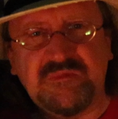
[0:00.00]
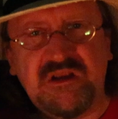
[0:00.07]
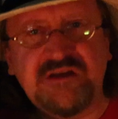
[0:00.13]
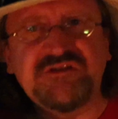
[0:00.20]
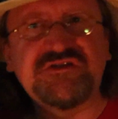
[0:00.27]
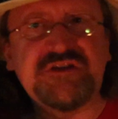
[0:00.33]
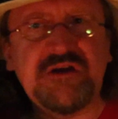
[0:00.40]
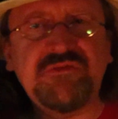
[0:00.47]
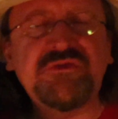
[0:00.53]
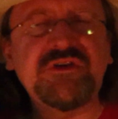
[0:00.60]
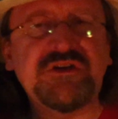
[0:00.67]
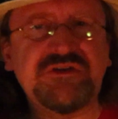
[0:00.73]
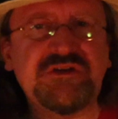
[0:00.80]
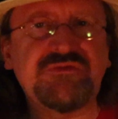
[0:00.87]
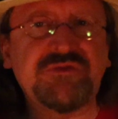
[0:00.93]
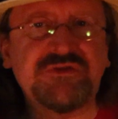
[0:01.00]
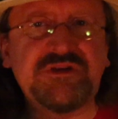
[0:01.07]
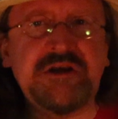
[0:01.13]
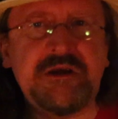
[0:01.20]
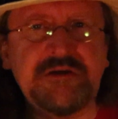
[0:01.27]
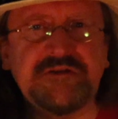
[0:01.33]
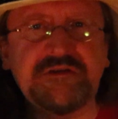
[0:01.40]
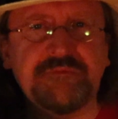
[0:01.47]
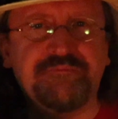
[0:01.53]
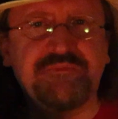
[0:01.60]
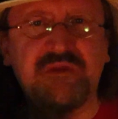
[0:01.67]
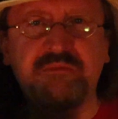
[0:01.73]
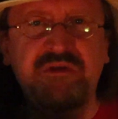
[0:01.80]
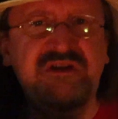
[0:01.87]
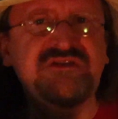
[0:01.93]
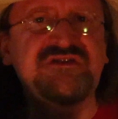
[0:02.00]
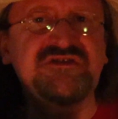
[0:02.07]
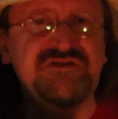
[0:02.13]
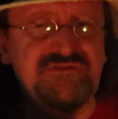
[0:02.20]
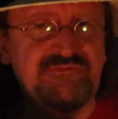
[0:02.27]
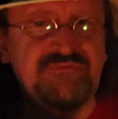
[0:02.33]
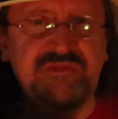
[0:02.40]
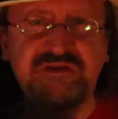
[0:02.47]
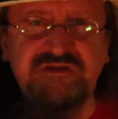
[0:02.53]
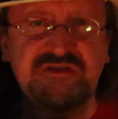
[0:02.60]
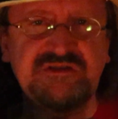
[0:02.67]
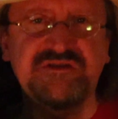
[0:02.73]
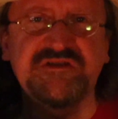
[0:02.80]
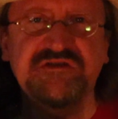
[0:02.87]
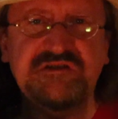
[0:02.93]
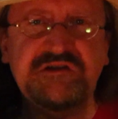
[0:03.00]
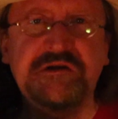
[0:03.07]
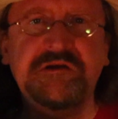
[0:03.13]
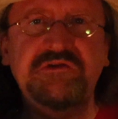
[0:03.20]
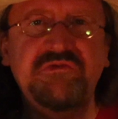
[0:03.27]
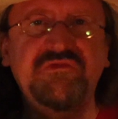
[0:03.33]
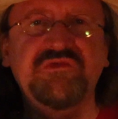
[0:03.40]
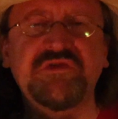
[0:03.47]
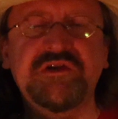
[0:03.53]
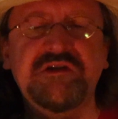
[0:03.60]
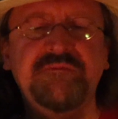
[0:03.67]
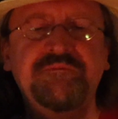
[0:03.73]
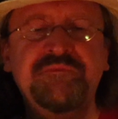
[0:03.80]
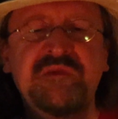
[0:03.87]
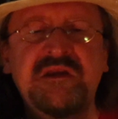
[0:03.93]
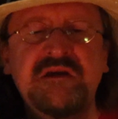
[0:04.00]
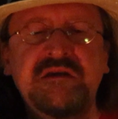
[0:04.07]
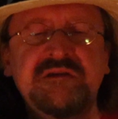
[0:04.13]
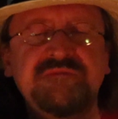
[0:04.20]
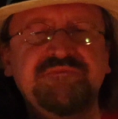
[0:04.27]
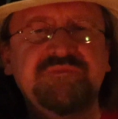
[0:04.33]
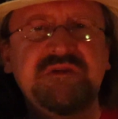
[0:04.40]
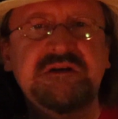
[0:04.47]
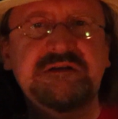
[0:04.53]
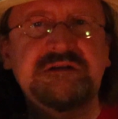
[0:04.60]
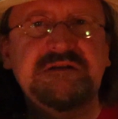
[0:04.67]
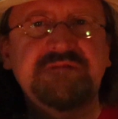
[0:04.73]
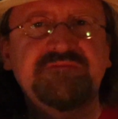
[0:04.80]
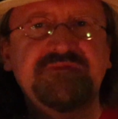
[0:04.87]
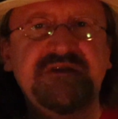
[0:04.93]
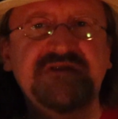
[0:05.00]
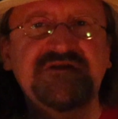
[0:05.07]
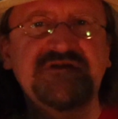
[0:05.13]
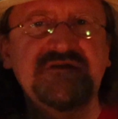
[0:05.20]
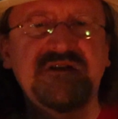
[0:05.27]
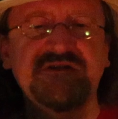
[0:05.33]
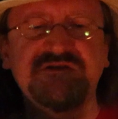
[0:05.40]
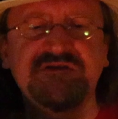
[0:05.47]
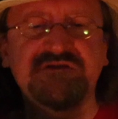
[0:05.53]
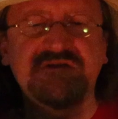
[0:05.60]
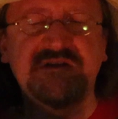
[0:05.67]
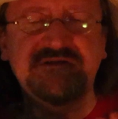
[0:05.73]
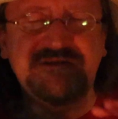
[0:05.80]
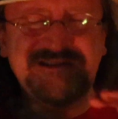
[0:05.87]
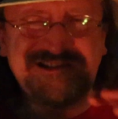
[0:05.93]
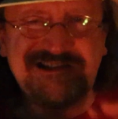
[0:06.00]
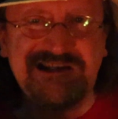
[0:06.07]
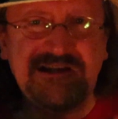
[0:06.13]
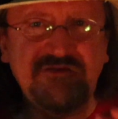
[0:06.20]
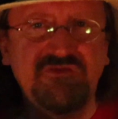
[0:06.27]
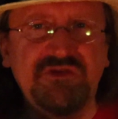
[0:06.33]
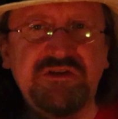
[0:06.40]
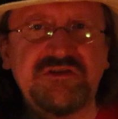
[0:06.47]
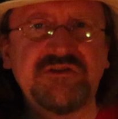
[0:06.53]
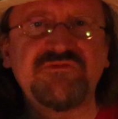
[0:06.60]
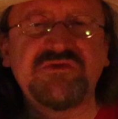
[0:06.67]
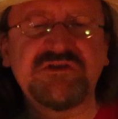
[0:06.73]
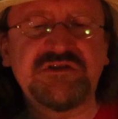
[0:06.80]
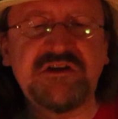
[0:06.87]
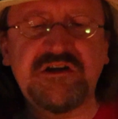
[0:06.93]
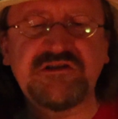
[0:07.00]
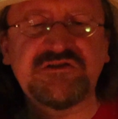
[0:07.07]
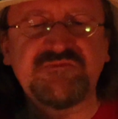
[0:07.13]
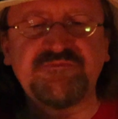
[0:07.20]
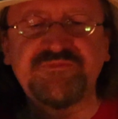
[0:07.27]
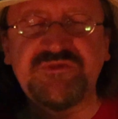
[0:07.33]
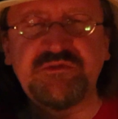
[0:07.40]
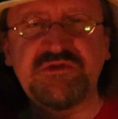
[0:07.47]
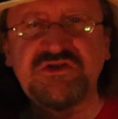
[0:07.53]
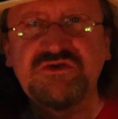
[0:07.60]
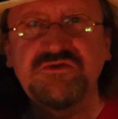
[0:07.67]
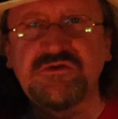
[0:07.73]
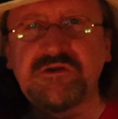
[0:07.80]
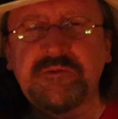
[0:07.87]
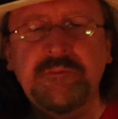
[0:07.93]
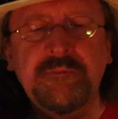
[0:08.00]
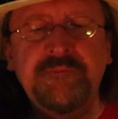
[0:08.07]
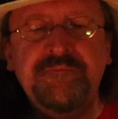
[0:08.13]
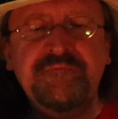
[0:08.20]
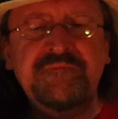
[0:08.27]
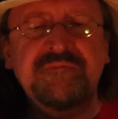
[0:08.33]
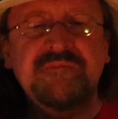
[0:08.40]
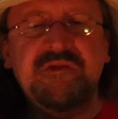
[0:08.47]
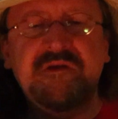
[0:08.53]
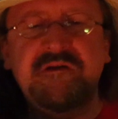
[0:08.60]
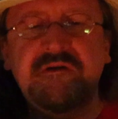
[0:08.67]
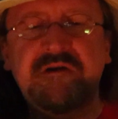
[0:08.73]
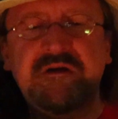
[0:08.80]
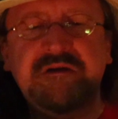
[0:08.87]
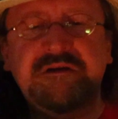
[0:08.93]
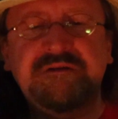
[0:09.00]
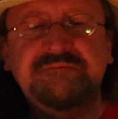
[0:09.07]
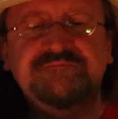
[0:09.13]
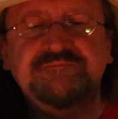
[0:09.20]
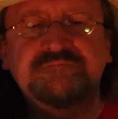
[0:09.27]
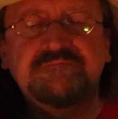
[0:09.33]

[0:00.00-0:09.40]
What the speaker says: It's definitely a different taste. I mean, it's a distinctively a distinctively different taste, to be sure. And